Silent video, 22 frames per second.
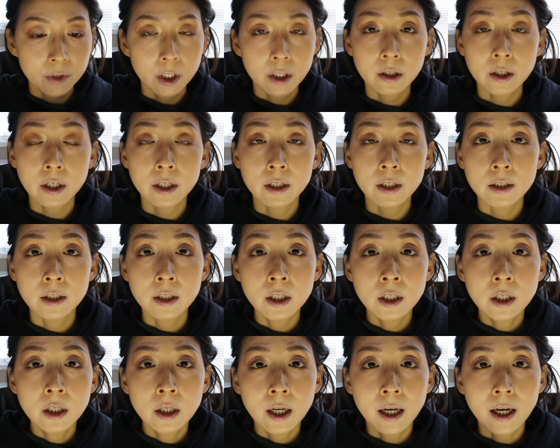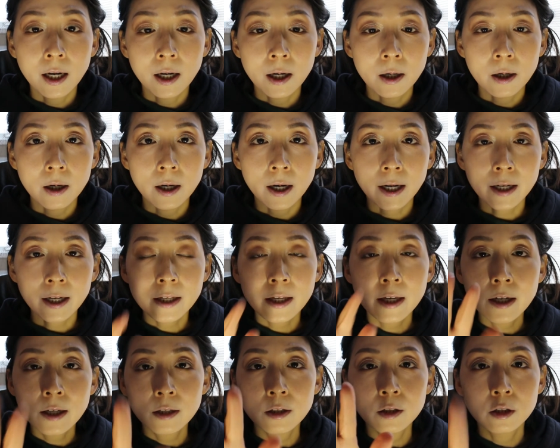All right. I
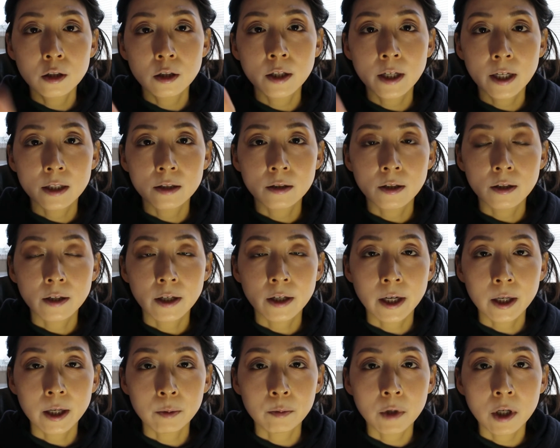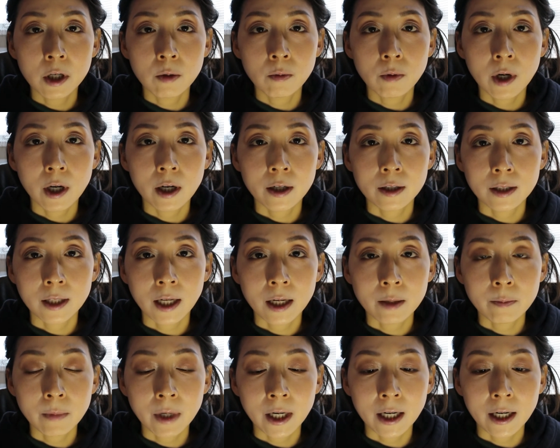can't look at the camera while I
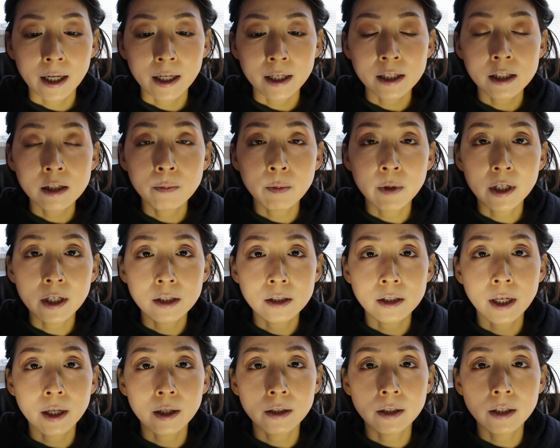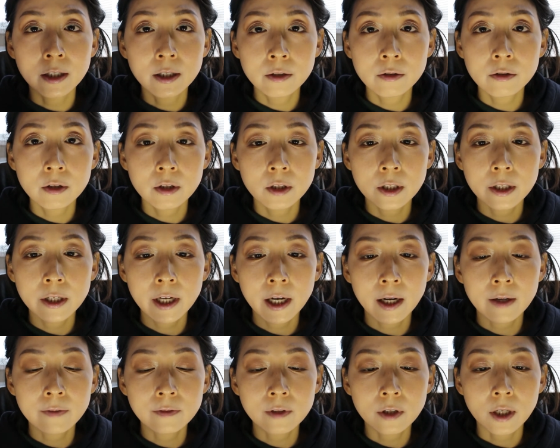line my eyes because I literally
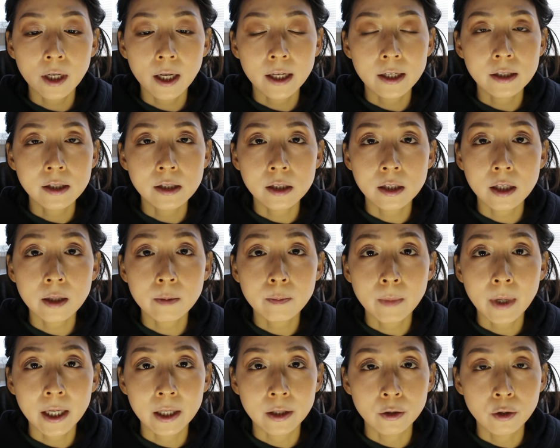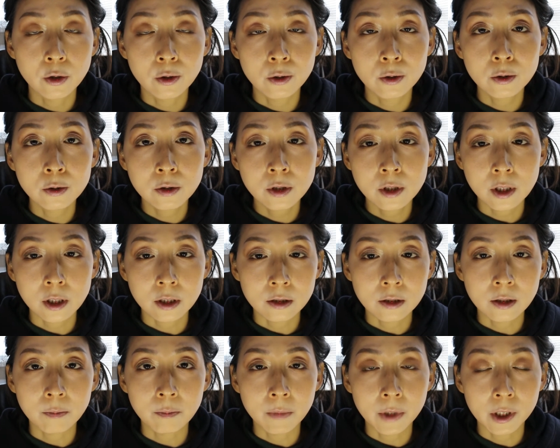have to like stick my nose in
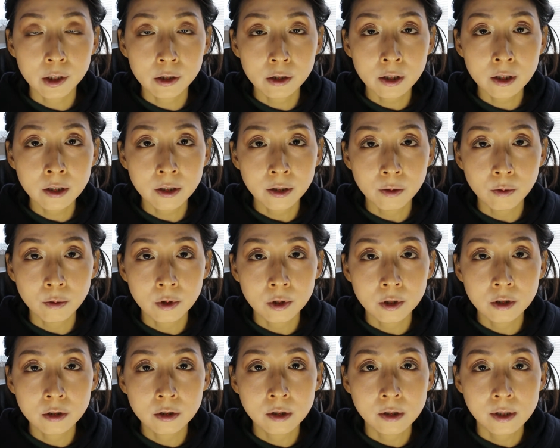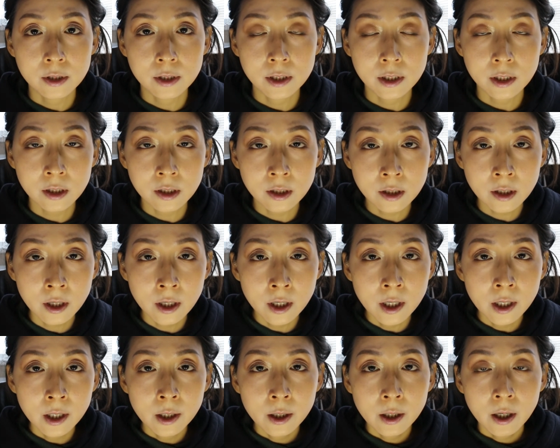the mirror in order to see
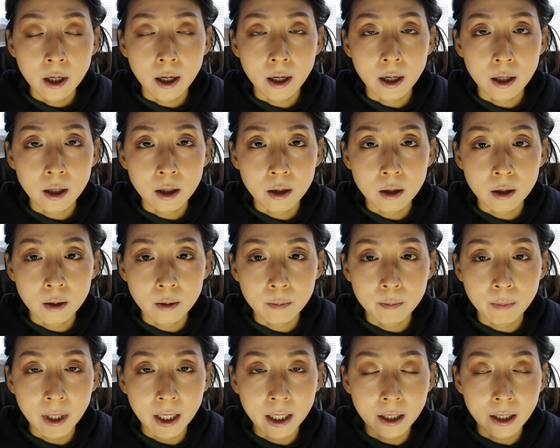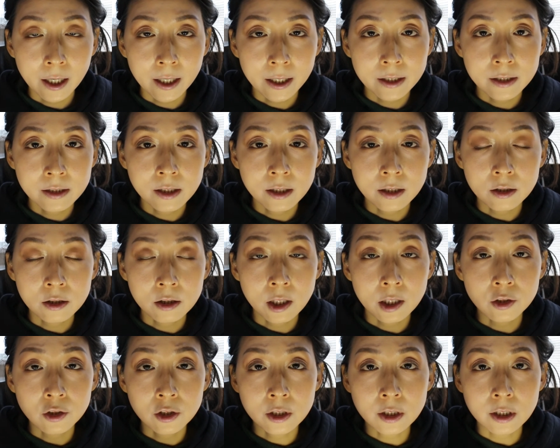my eyes in
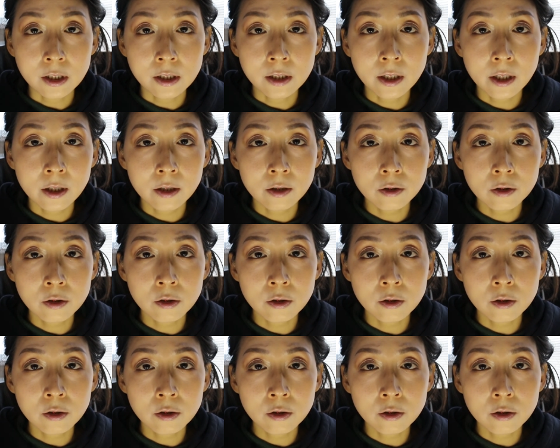such detail.